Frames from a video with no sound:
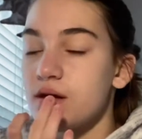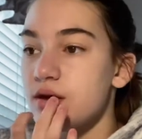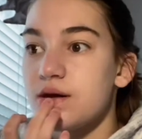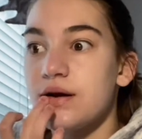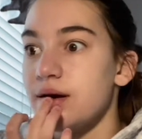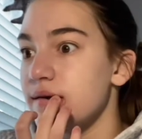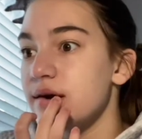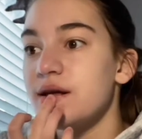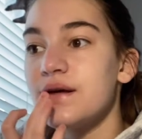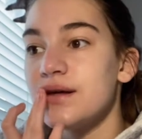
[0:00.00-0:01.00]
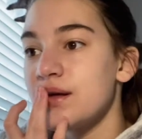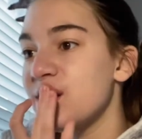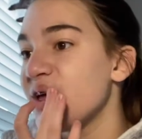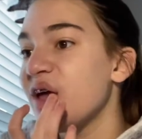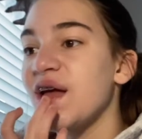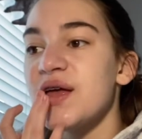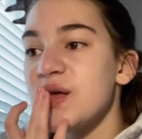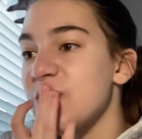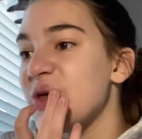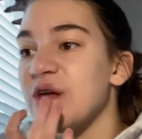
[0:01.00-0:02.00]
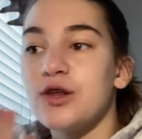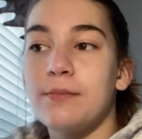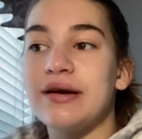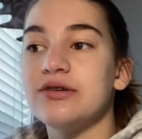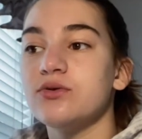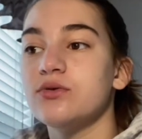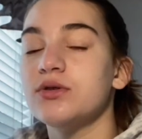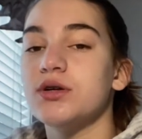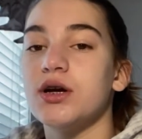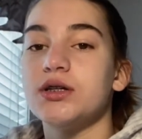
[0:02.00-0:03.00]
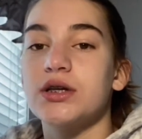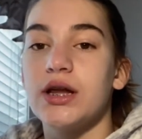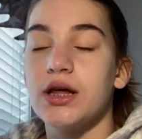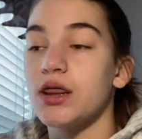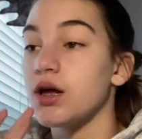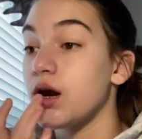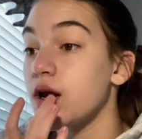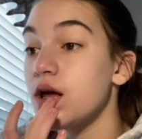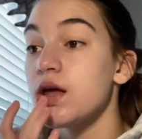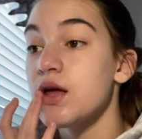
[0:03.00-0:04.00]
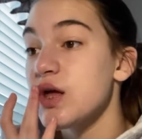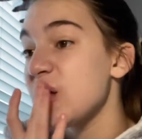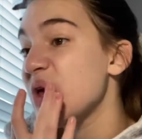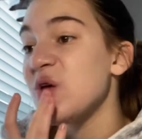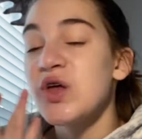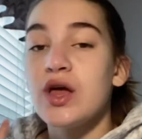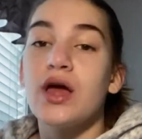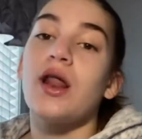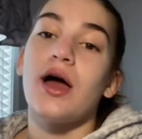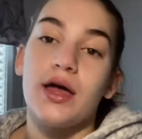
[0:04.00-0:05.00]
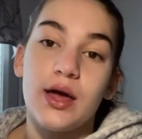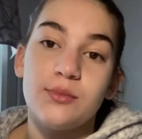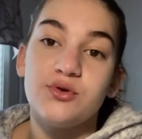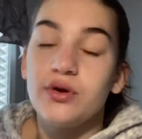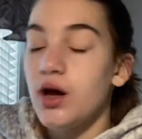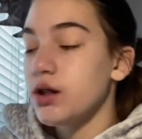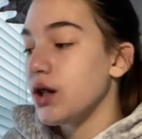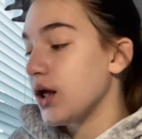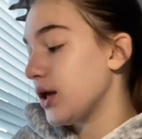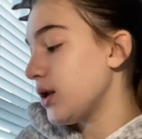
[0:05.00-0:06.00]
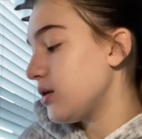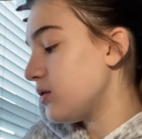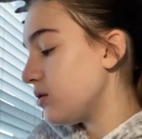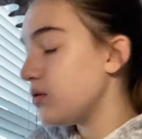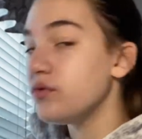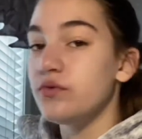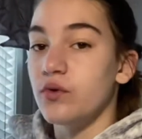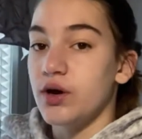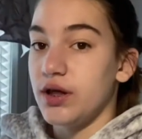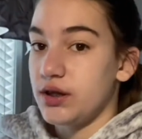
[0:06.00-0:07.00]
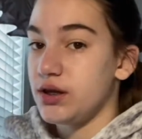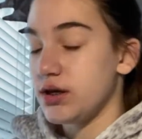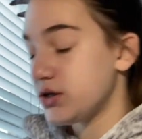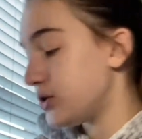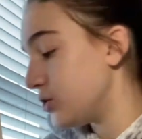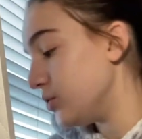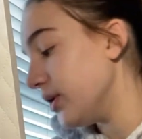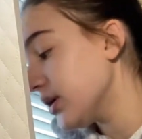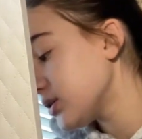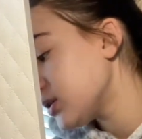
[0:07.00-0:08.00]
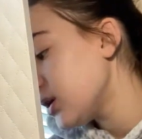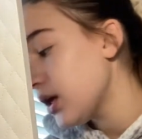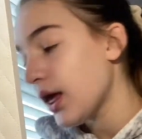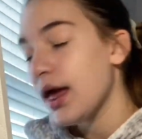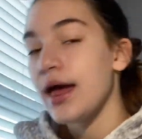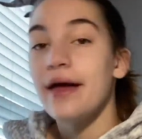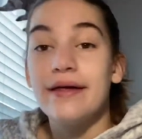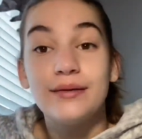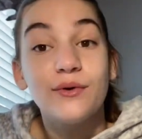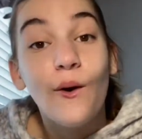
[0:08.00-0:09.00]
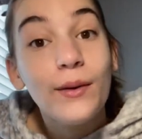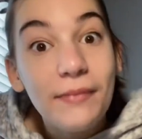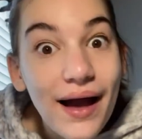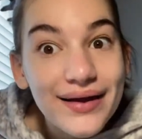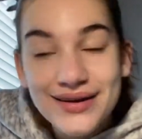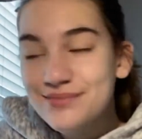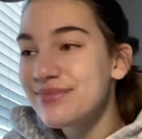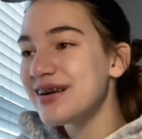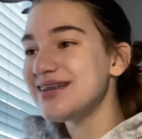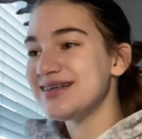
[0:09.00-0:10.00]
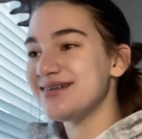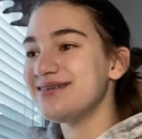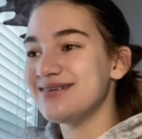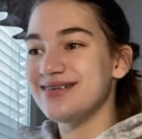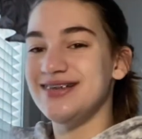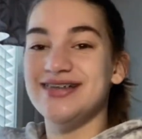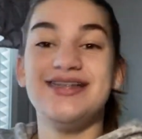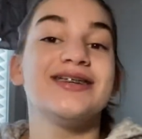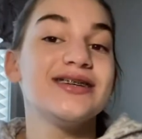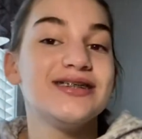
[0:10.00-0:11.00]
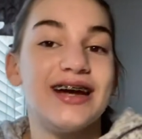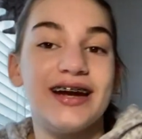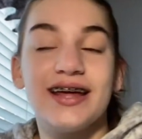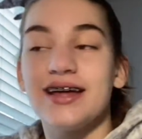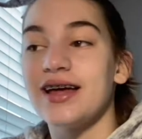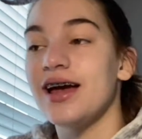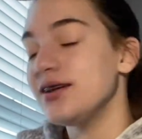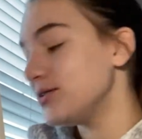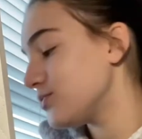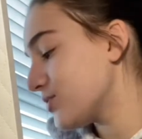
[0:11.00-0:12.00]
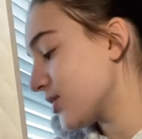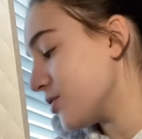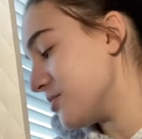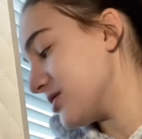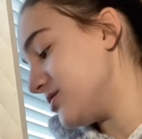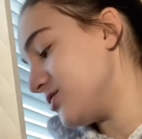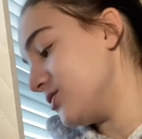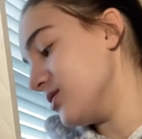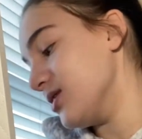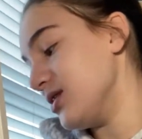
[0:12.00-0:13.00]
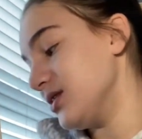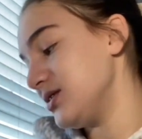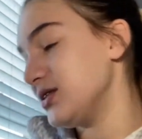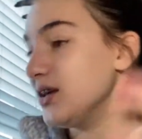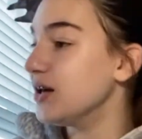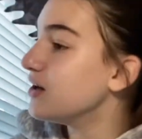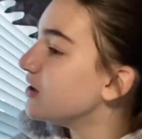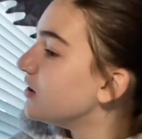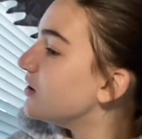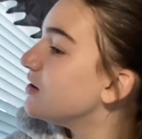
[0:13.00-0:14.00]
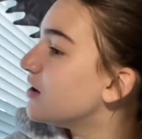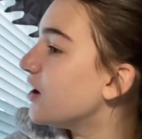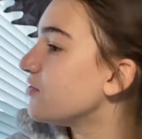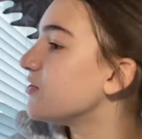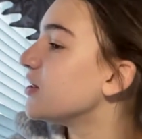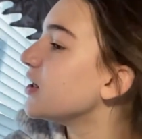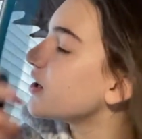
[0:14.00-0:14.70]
tired. And my school starts at 8:30, and I am doing online for like the next 2 weeks, and then I'm going back in person, which is exciting. I just want to go back to school, honestly. I feel like